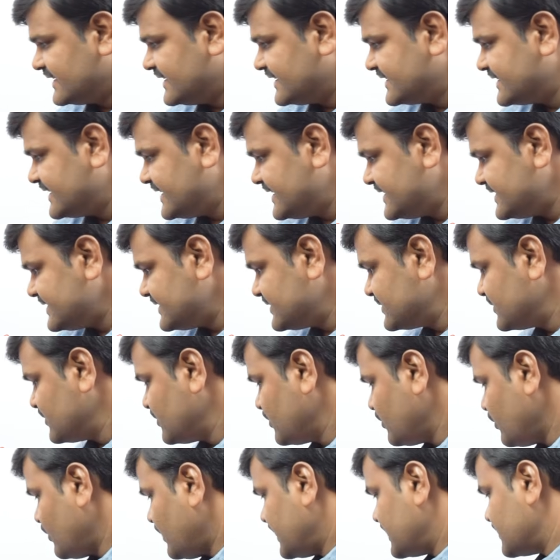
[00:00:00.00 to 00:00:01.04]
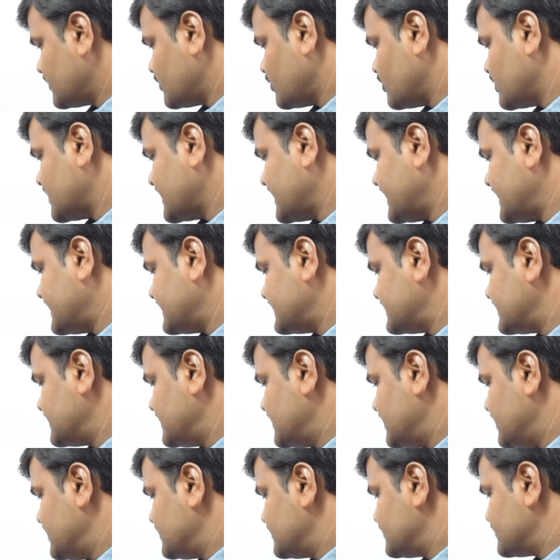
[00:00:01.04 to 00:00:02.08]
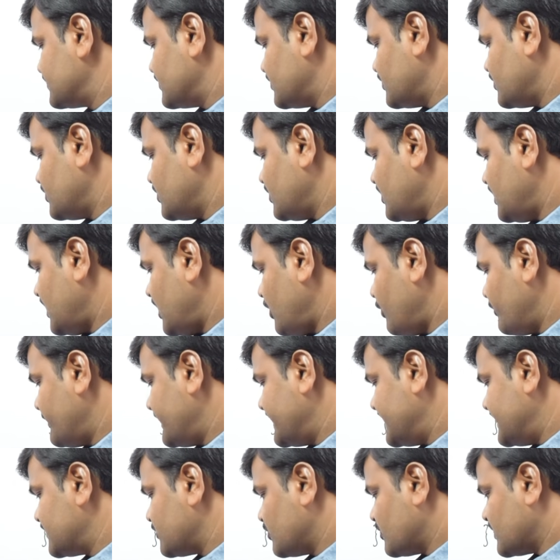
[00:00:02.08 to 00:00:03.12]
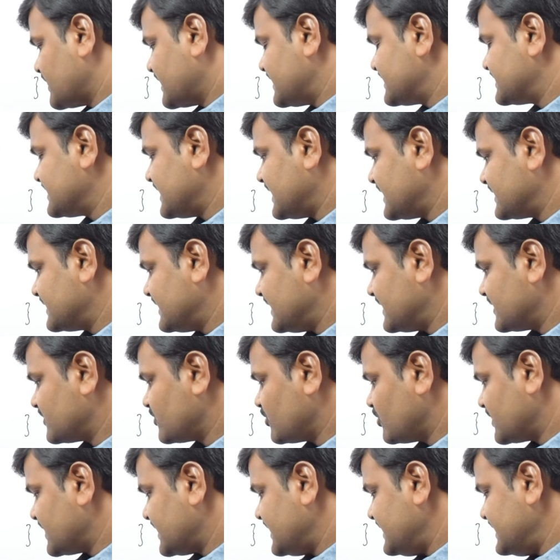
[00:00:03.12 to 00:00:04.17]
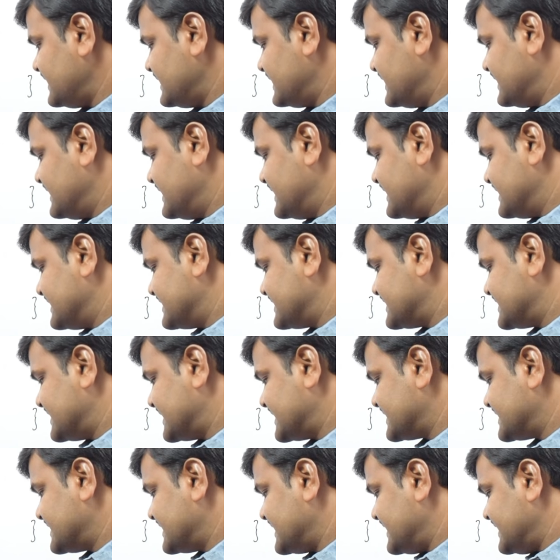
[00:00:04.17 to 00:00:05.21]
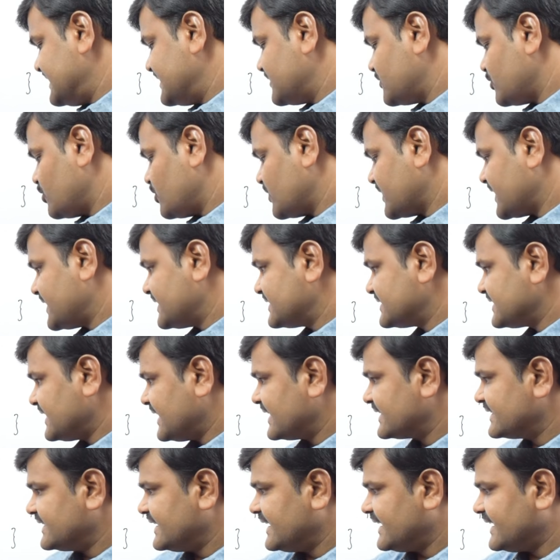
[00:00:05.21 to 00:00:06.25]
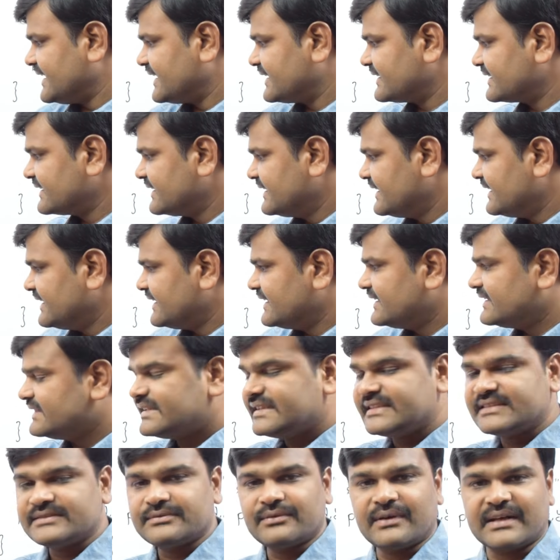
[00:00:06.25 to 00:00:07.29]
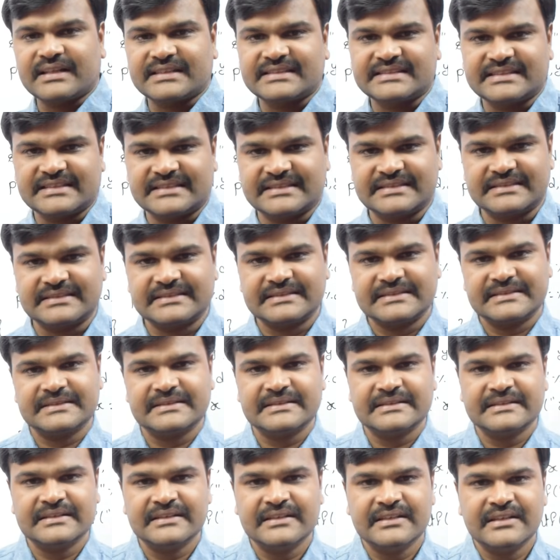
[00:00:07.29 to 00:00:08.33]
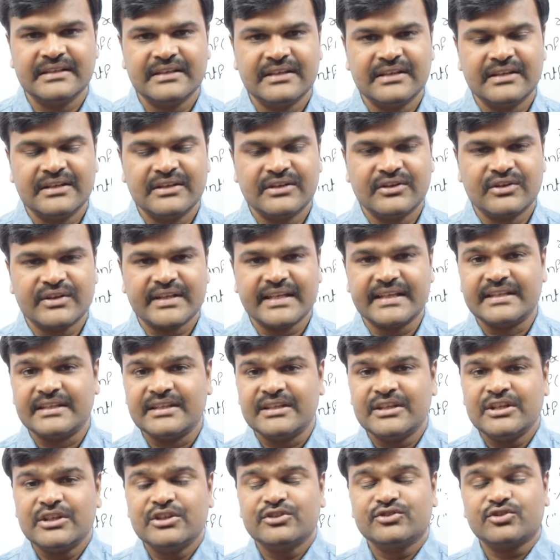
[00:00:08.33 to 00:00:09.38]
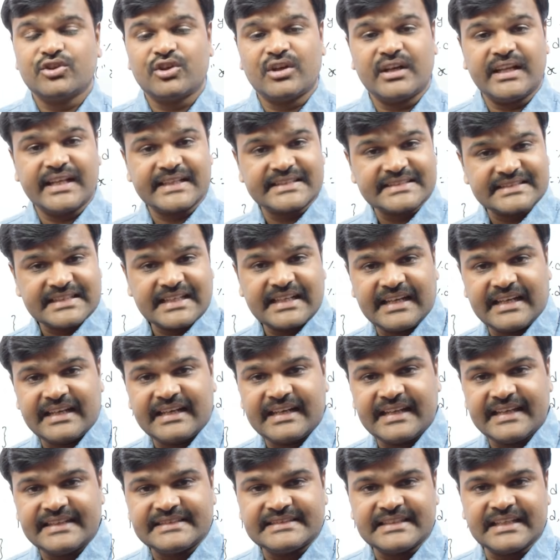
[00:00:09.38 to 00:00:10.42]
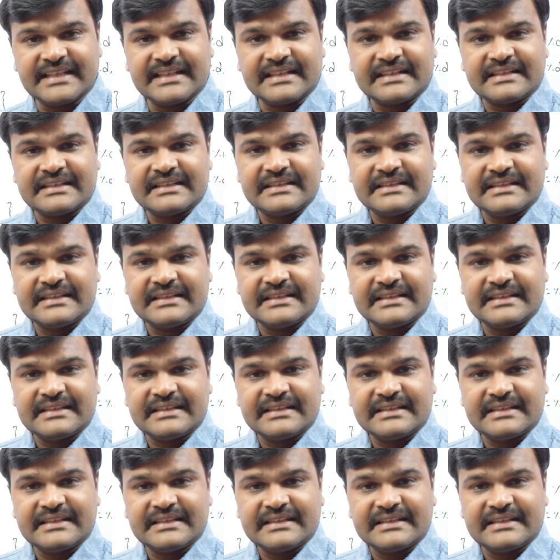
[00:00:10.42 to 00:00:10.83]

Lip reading: this is one token. So, how many tokens are there total? 16 tokens are there in this function. Okay. So, lexical analyzer